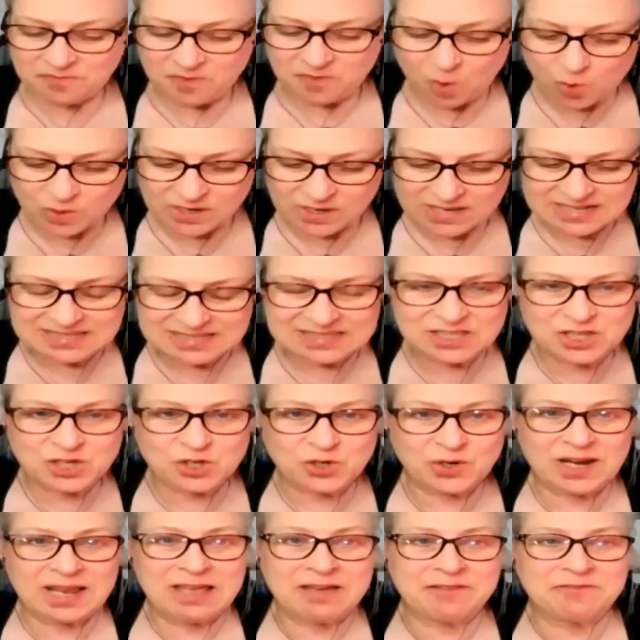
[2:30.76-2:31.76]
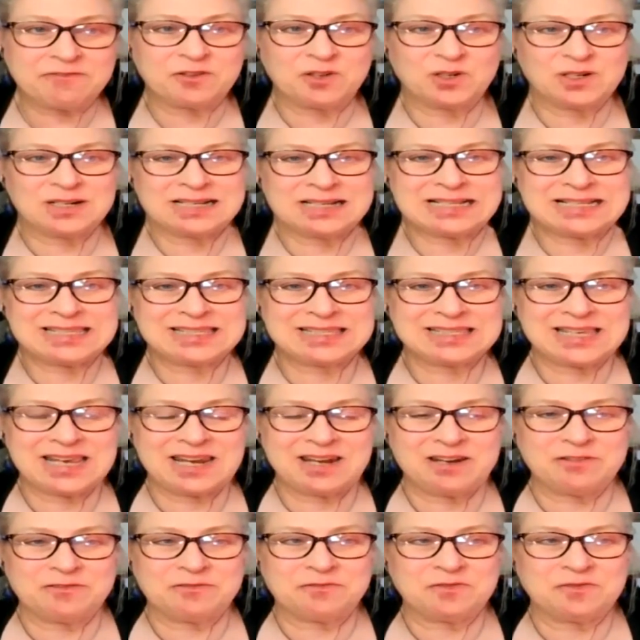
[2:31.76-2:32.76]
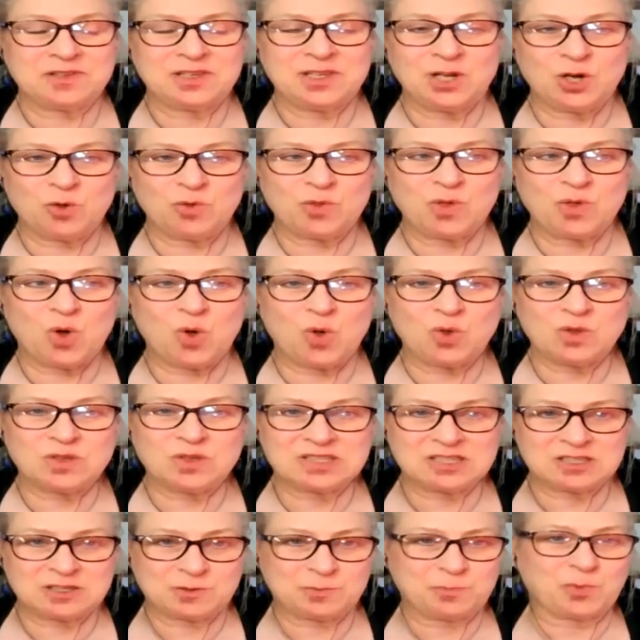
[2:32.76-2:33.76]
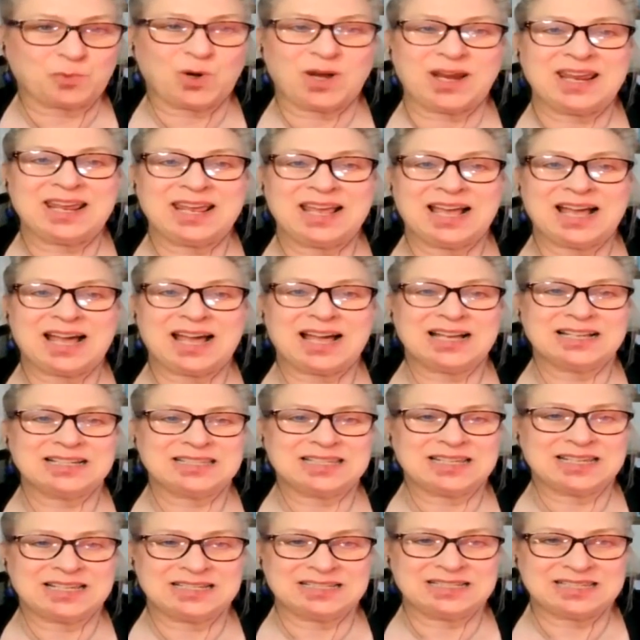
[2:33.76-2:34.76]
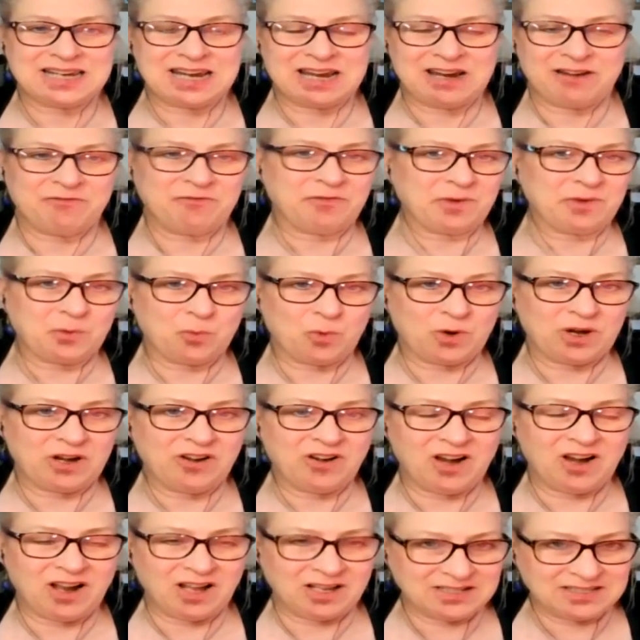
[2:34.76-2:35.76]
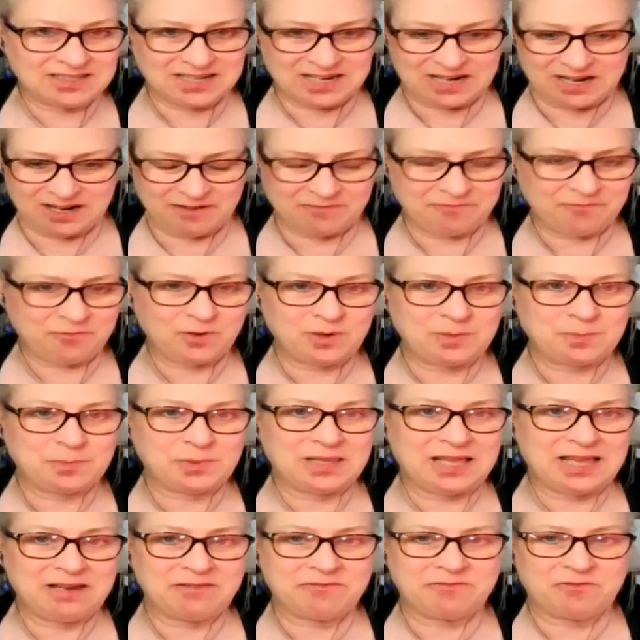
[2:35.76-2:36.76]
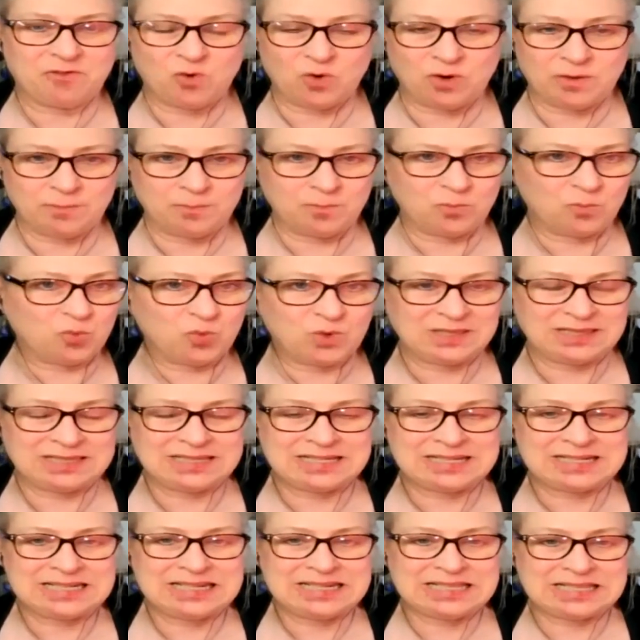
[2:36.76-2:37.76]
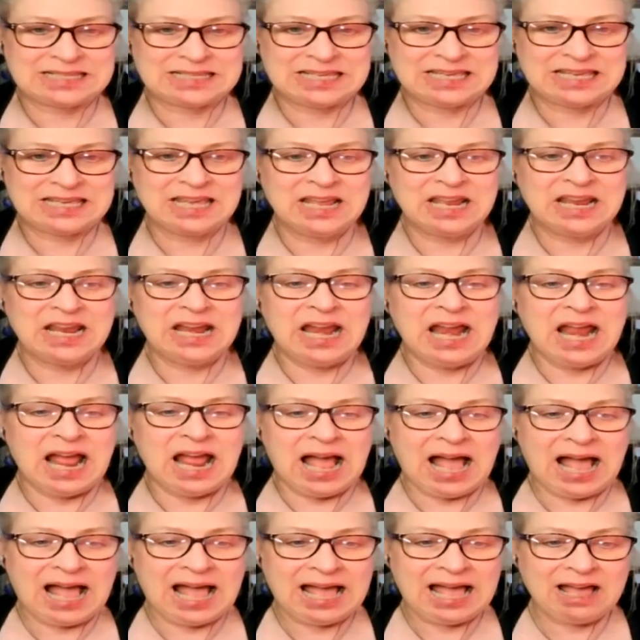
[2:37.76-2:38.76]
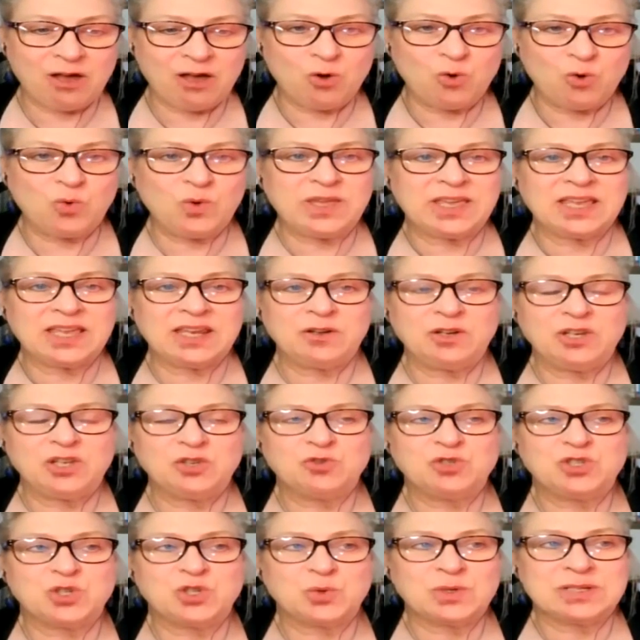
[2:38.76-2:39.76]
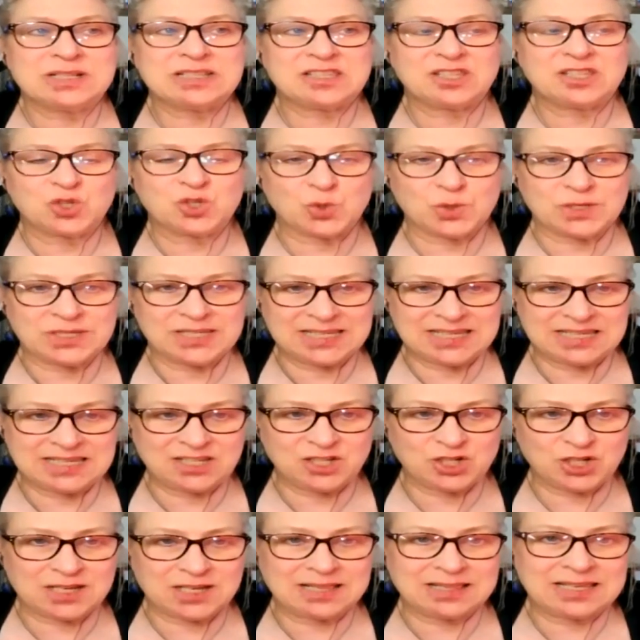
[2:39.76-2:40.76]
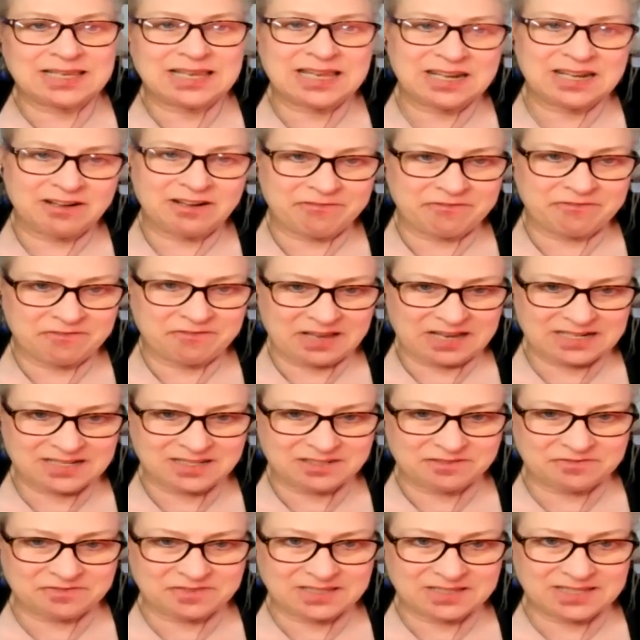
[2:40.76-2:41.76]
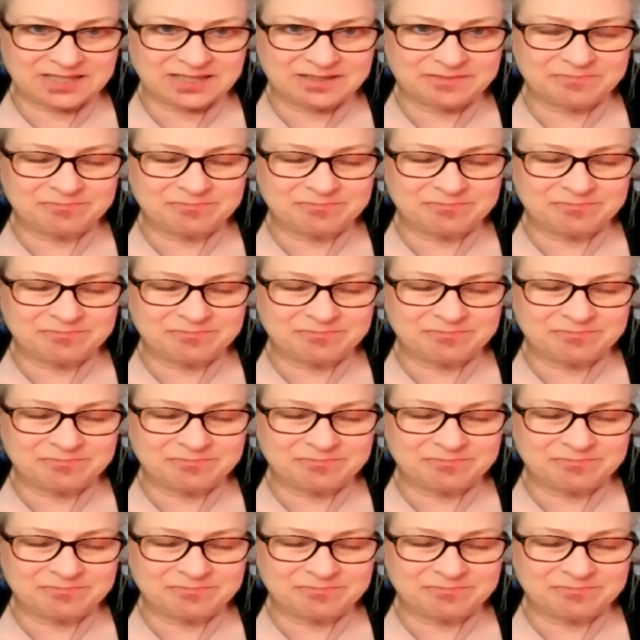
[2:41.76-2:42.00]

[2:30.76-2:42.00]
focus your effort instead of, you know, the whole spraying content everywhere onto every platform willy nilly. How can you do it strategically and effectively?